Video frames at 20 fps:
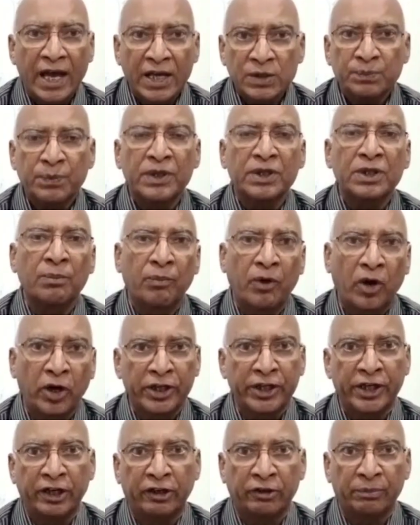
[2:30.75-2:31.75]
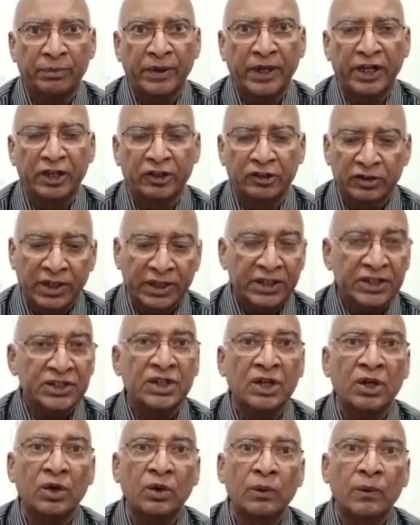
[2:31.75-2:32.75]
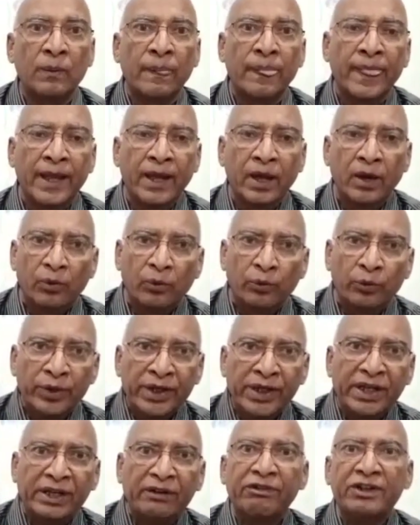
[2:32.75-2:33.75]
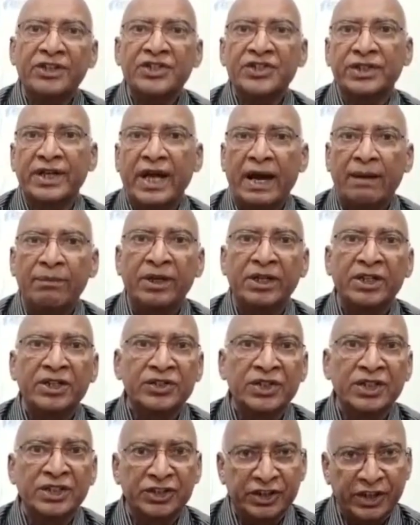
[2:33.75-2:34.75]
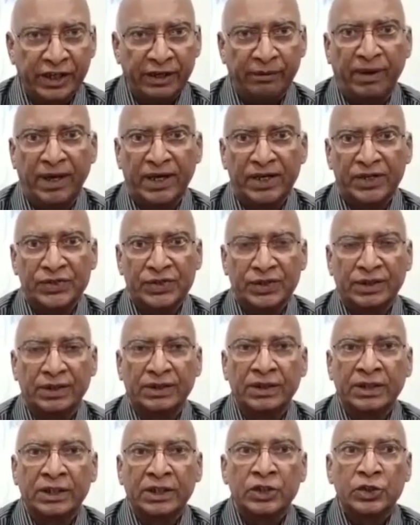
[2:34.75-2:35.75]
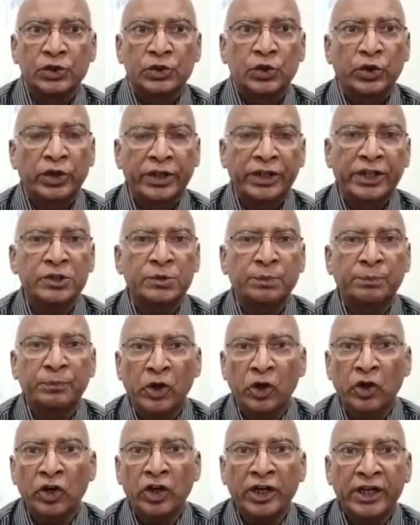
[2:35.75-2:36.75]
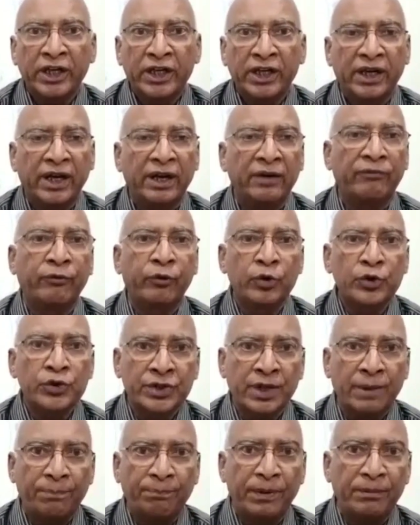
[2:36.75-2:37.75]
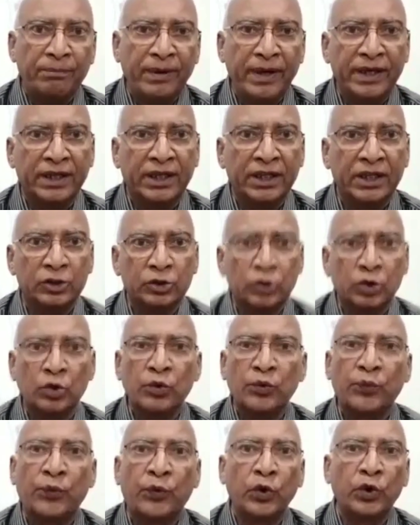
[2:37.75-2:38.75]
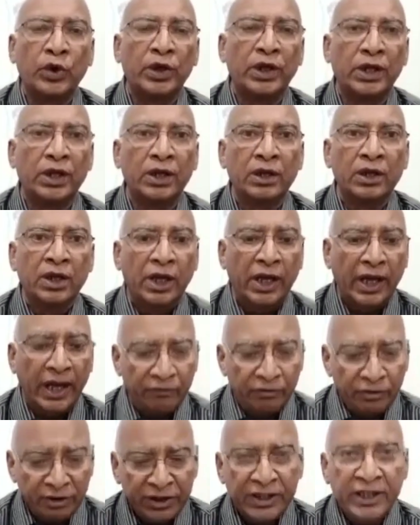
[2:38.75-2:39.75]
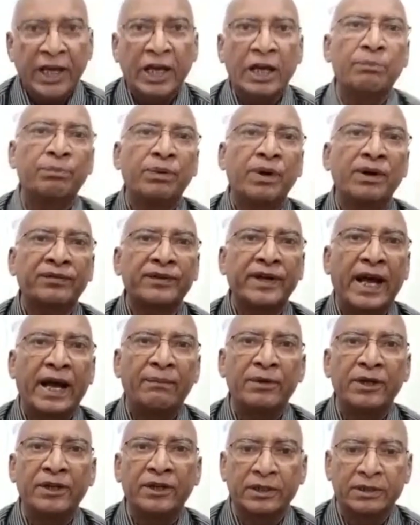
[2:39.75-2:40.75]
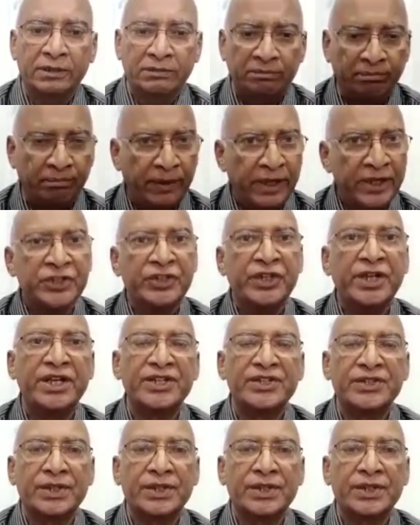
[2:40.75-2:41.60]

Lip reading: produced as per the body requirement. That is how we reverse diabetes in 3 months. So it is purely a food supplement through food with the help of